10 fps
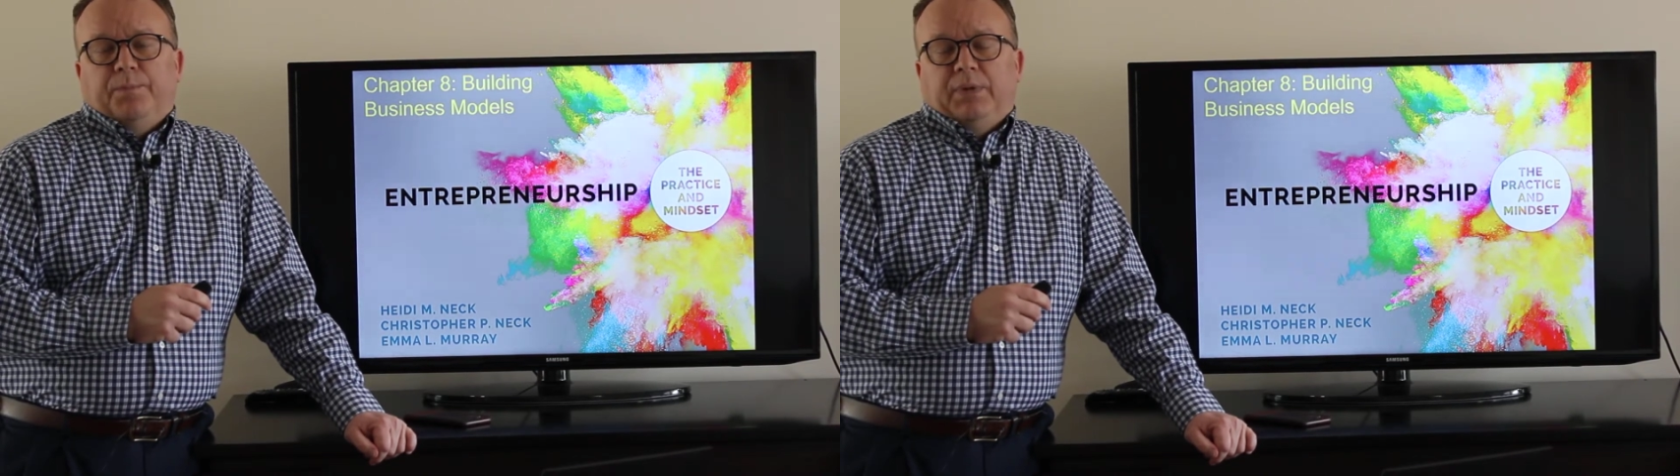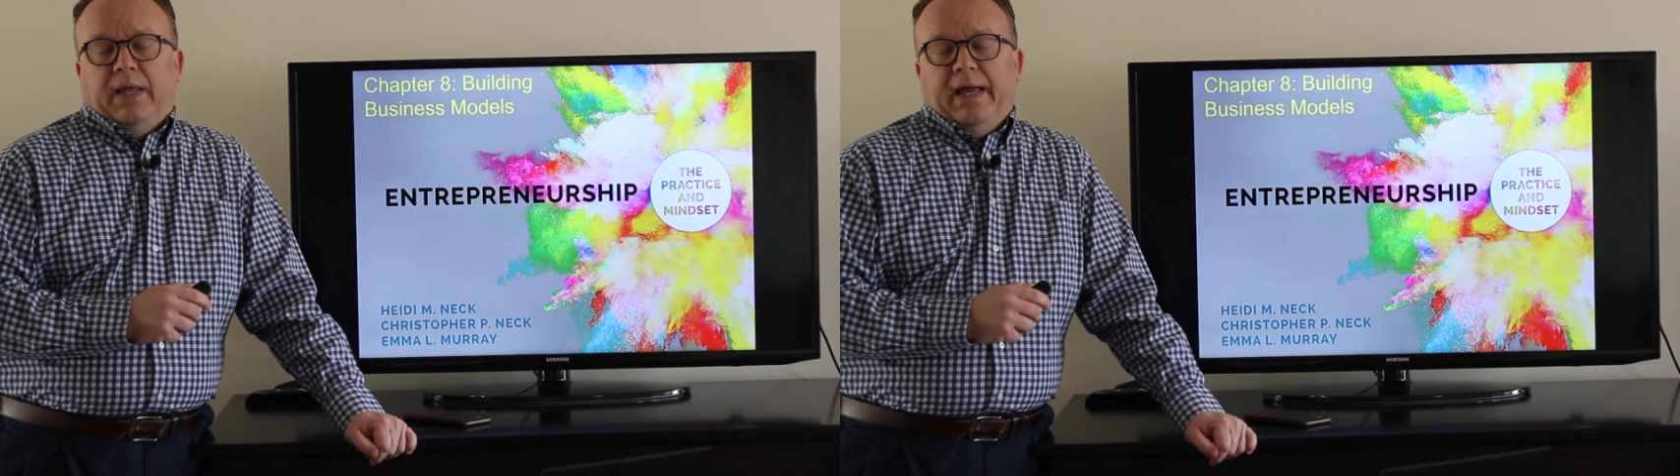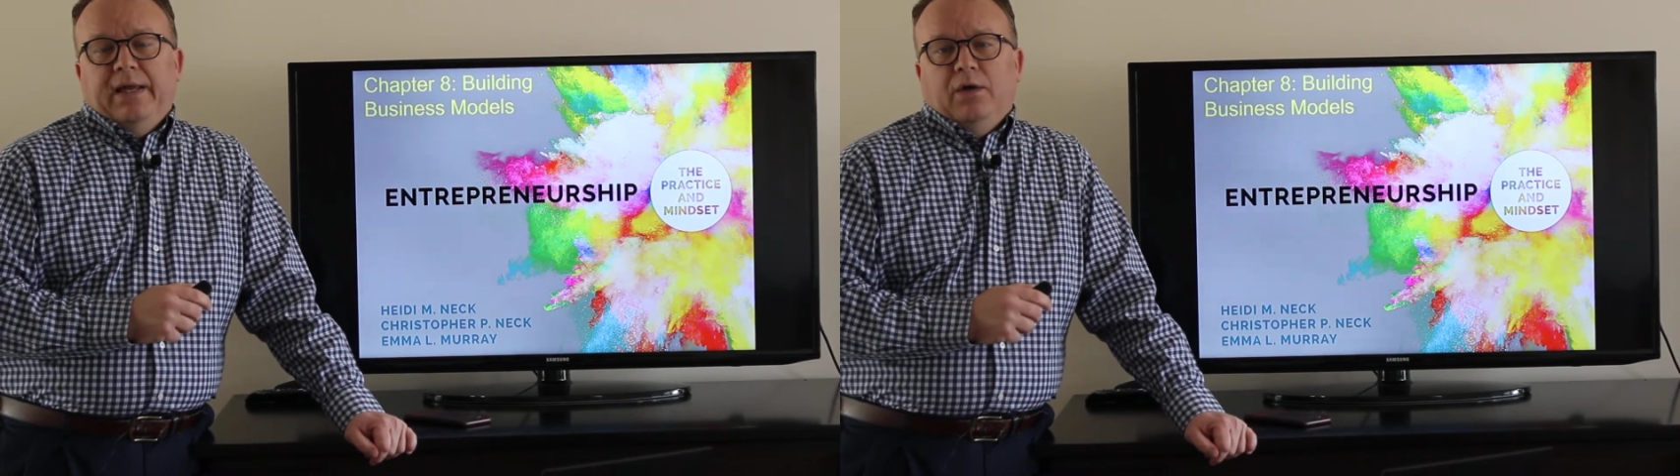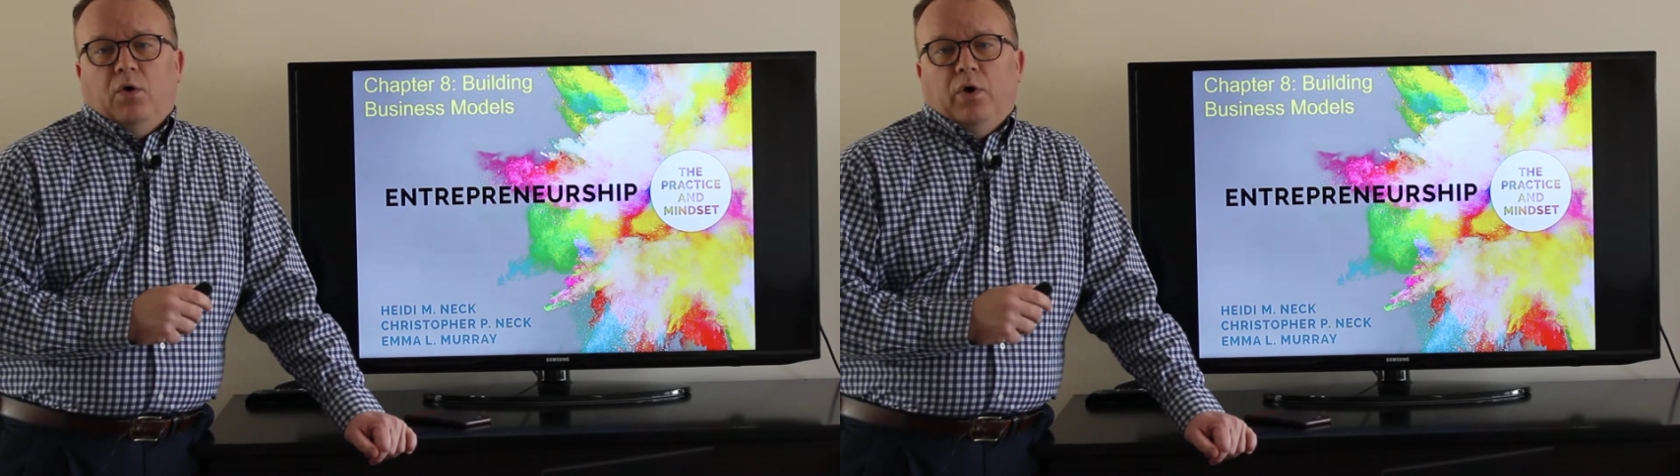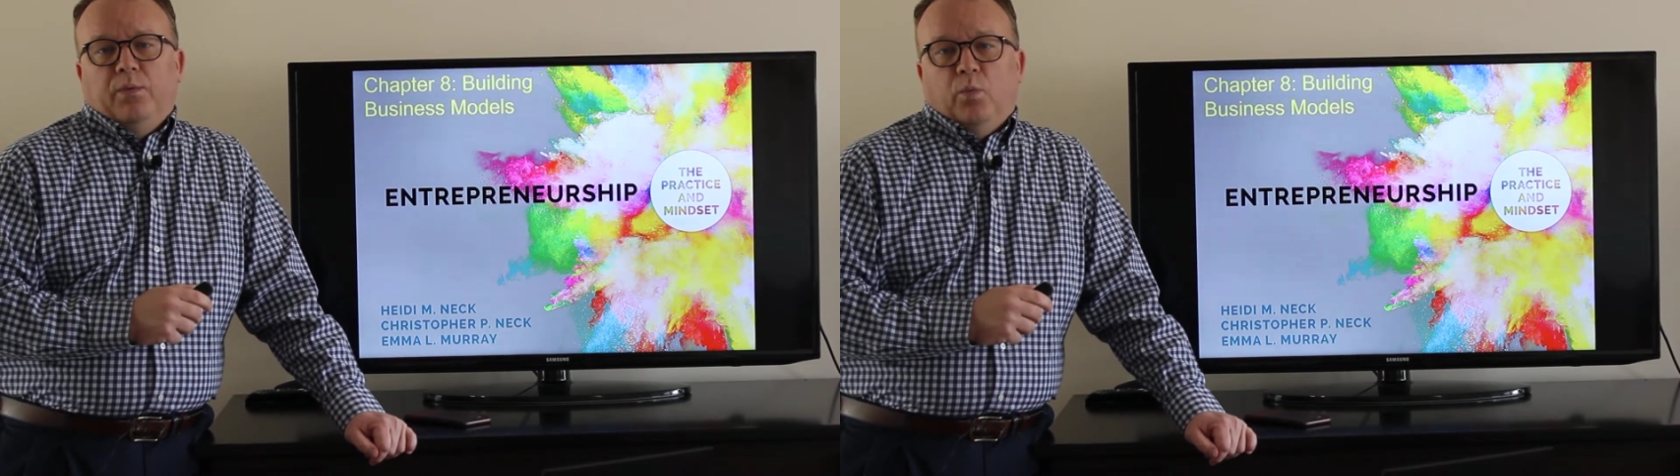play
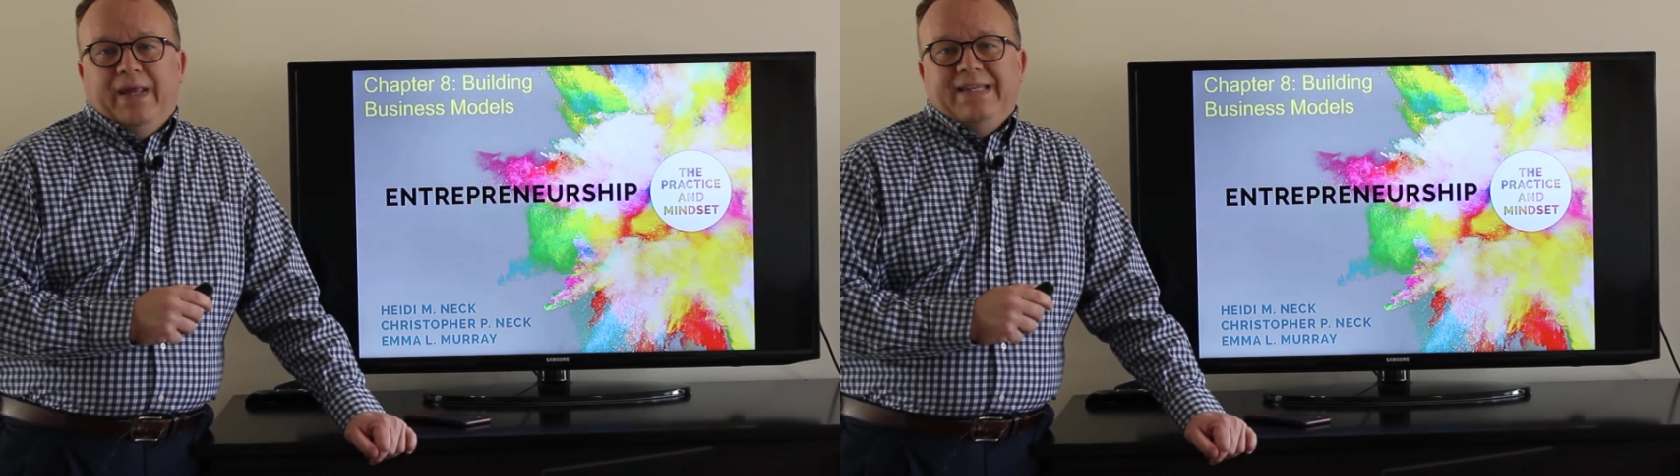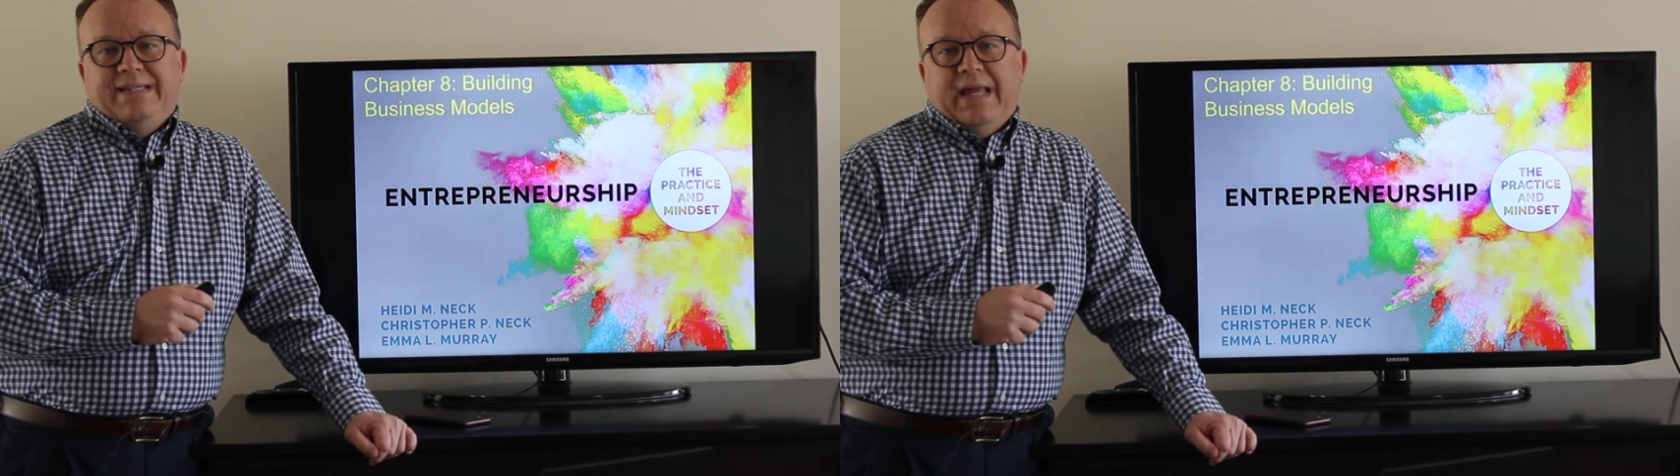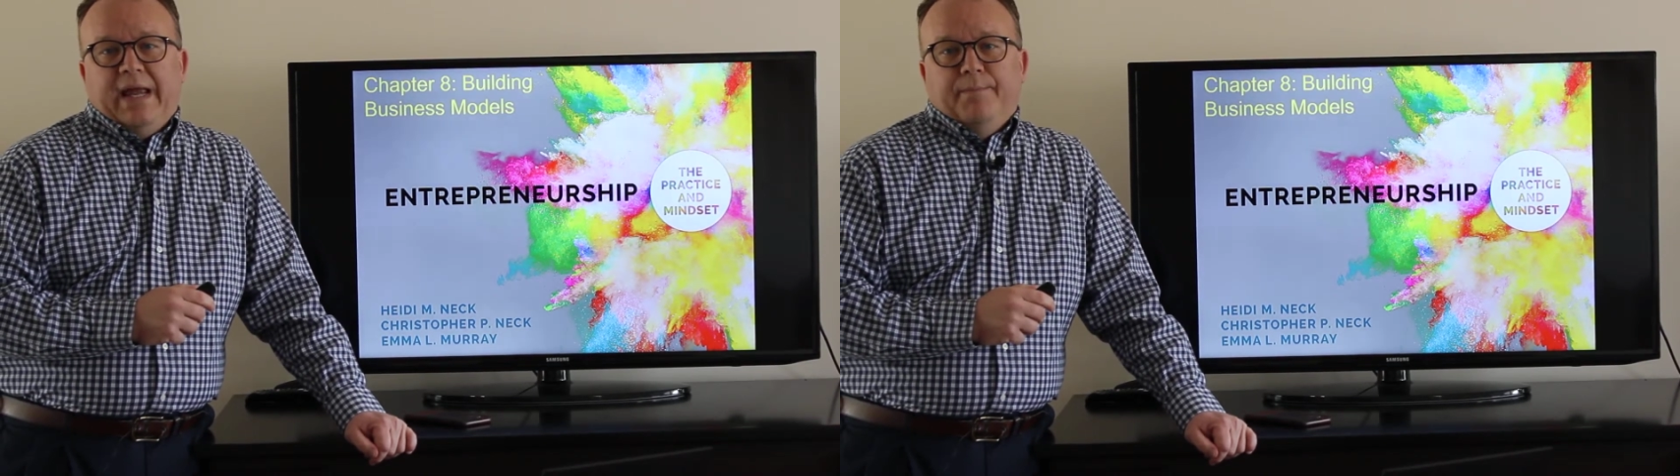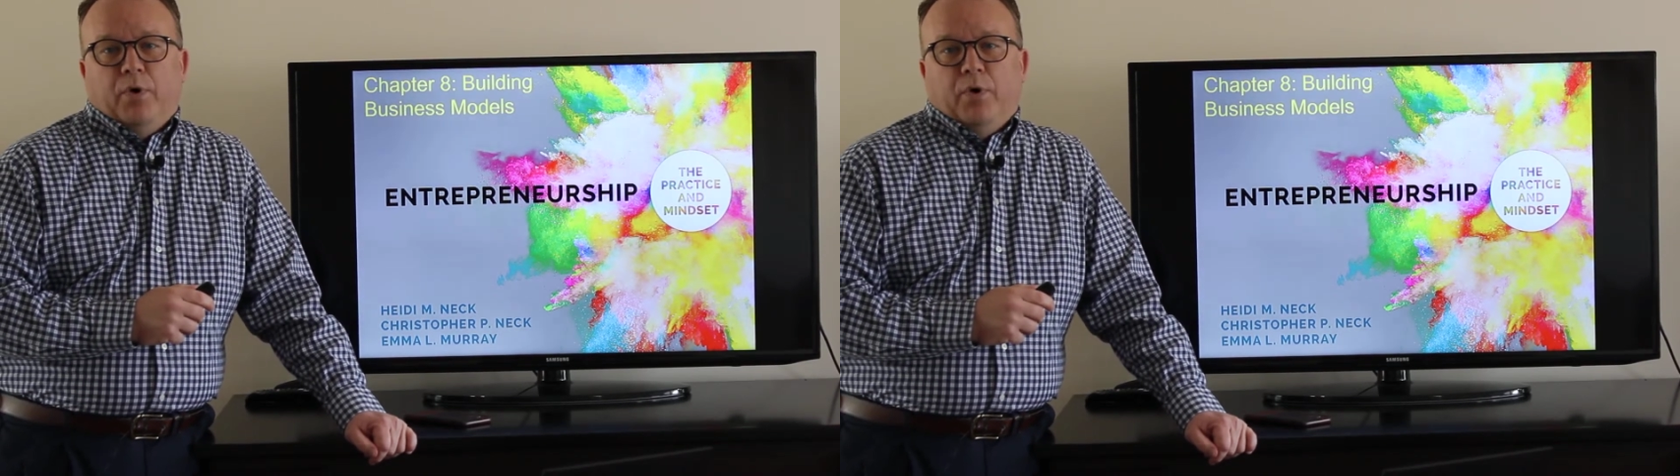on Wednesday,